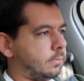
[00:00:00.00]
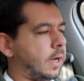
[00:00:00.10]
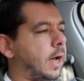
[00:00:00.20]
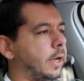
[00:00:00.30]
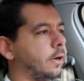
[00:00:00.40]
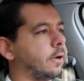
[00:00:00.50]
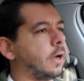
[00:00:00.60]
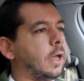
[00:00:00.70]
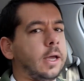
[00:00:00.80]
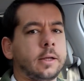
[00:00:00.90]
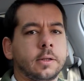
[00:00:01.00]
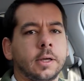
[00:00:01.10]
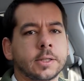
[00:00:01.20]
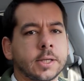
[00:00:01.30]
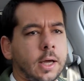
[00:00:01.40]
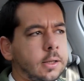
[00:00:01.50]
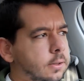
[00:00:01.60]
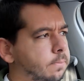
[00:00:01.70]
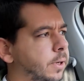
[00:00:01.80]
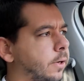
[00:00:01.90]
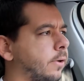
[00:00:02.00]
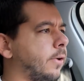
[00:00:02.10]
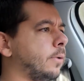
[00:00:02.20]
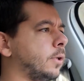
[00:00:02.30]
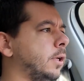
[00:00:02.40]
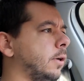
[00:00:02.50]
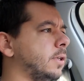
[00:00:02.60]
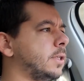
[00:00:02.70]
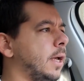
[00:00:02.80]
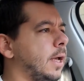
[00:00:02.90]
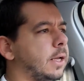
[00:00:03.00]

higher and it's got bigger ground clearance.